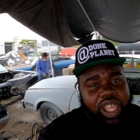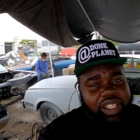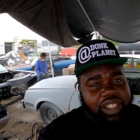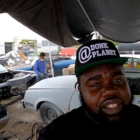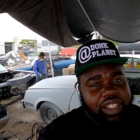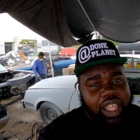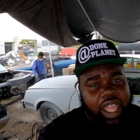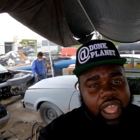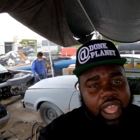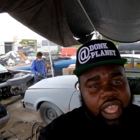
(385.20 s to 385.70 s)
do
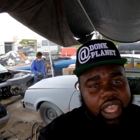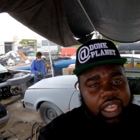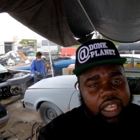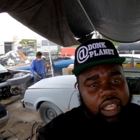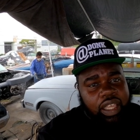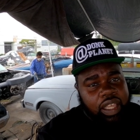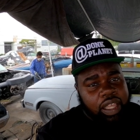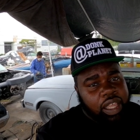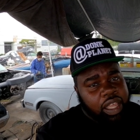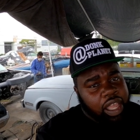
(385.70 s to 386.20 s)
his thing
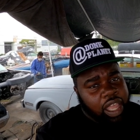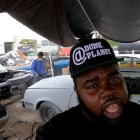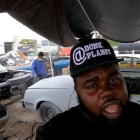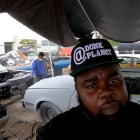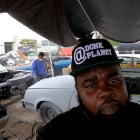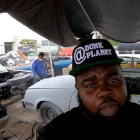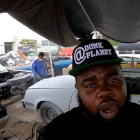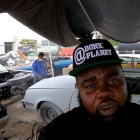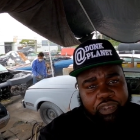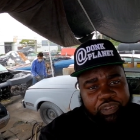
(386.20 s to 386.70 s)

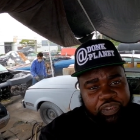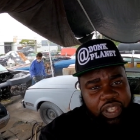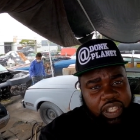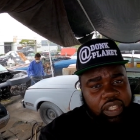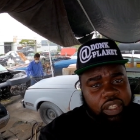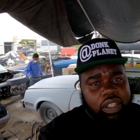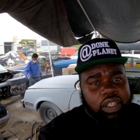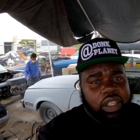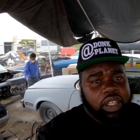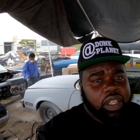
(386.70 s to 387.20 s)
and buff
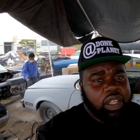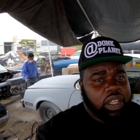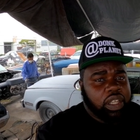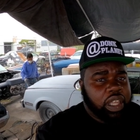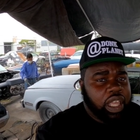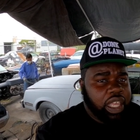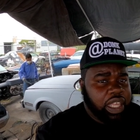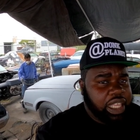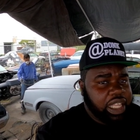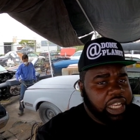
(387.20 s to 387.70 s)
it
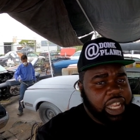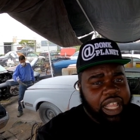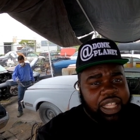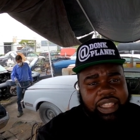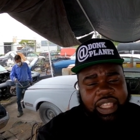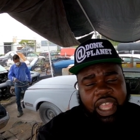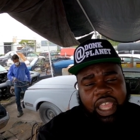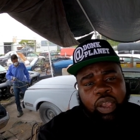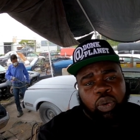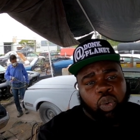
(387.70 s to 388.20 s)
and get
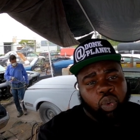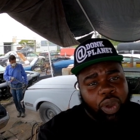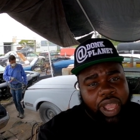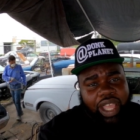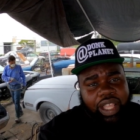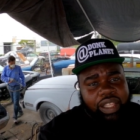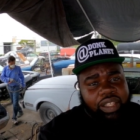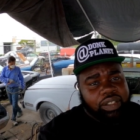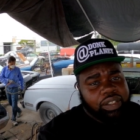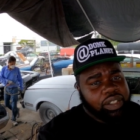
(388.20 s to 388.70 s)
that thing
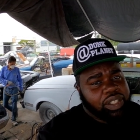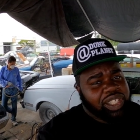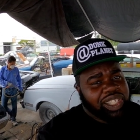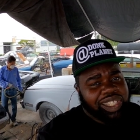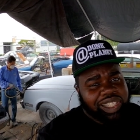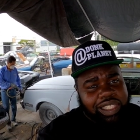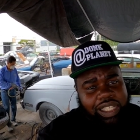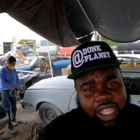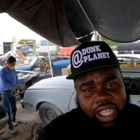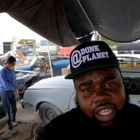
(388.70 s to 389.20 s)
wet,
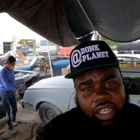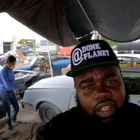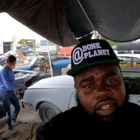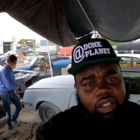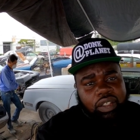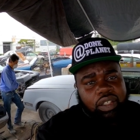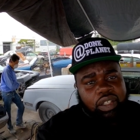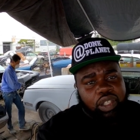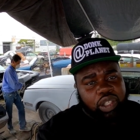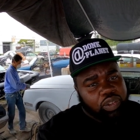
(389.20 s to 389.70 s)
slick,
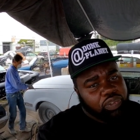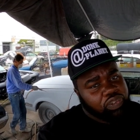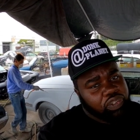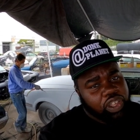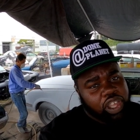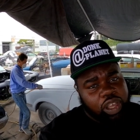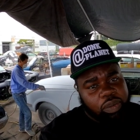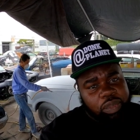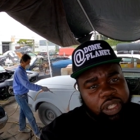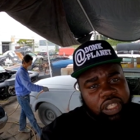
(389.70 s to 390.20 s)

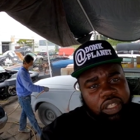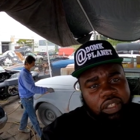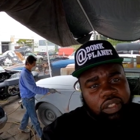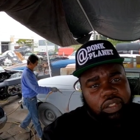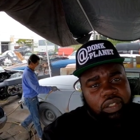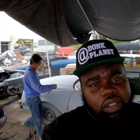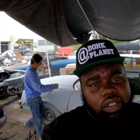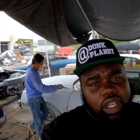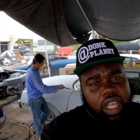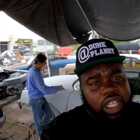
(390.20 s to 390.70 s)
feel me?
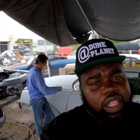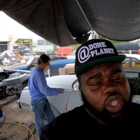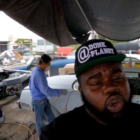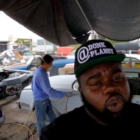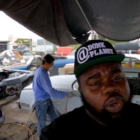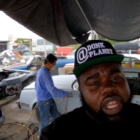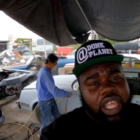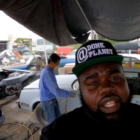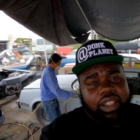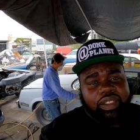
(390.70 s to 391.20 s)
They're
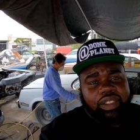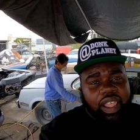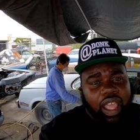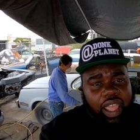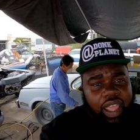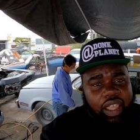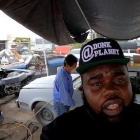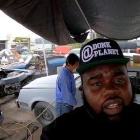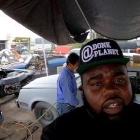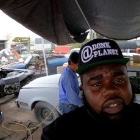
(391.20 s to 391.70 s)
doing their
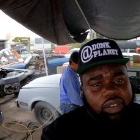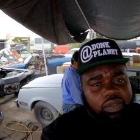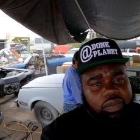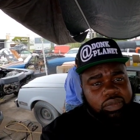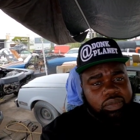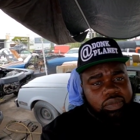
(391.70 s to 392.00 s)
thing.